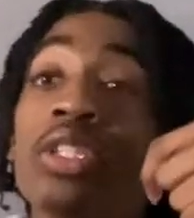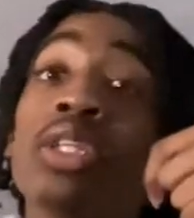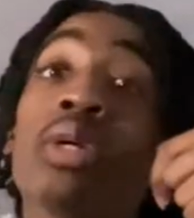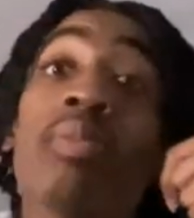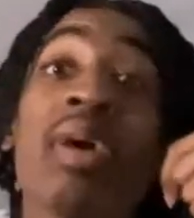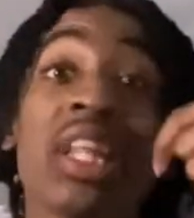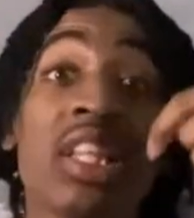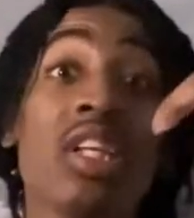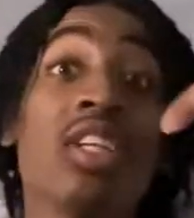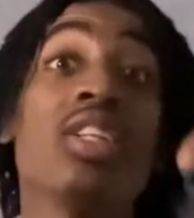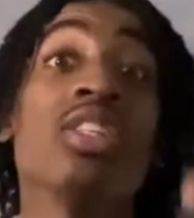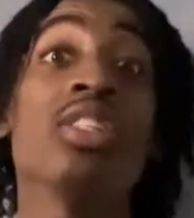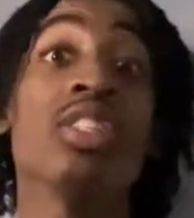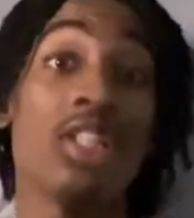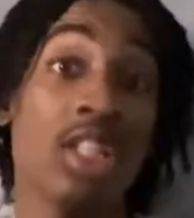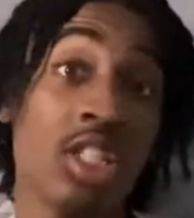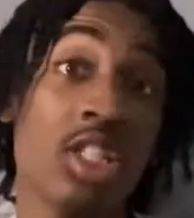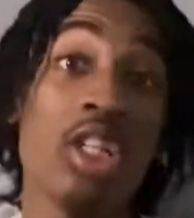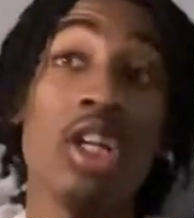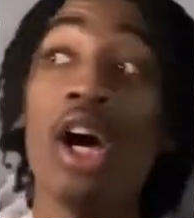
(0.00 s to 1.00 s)
make the
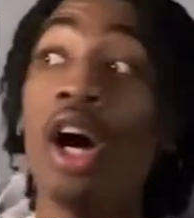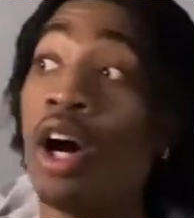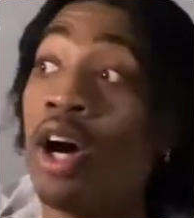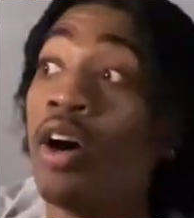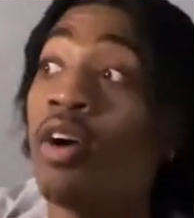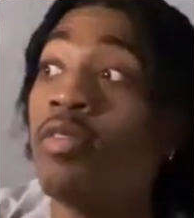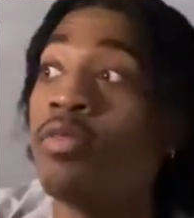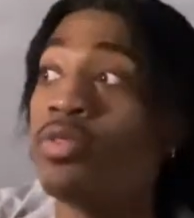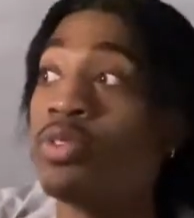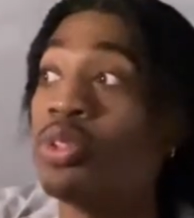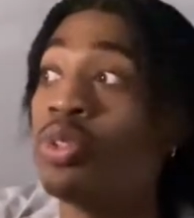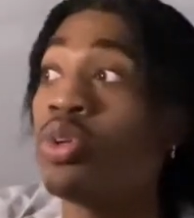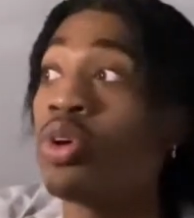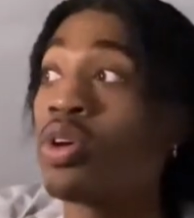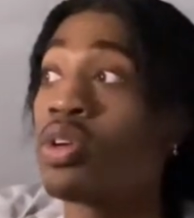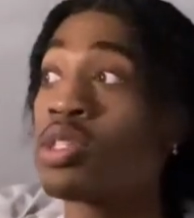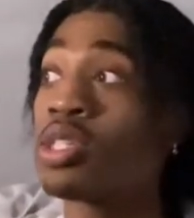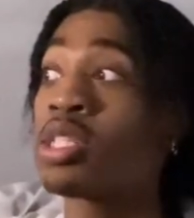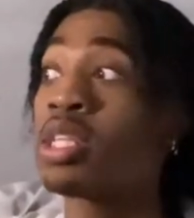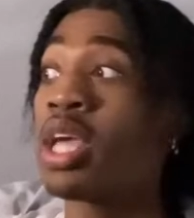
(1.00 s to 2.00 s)
decision of, you know
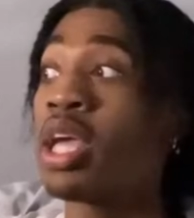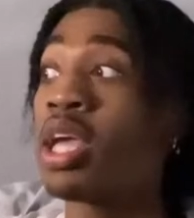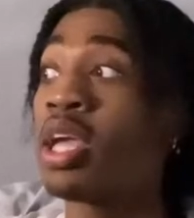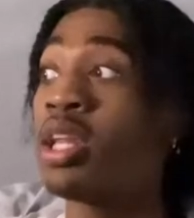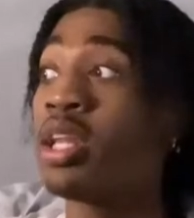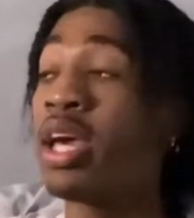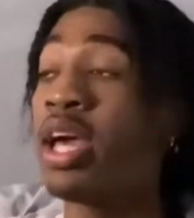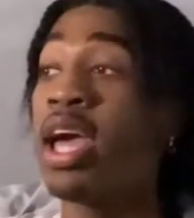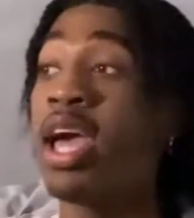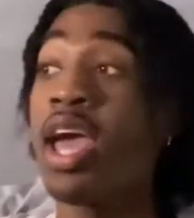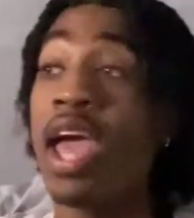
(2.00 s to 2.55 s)
what I'm saying,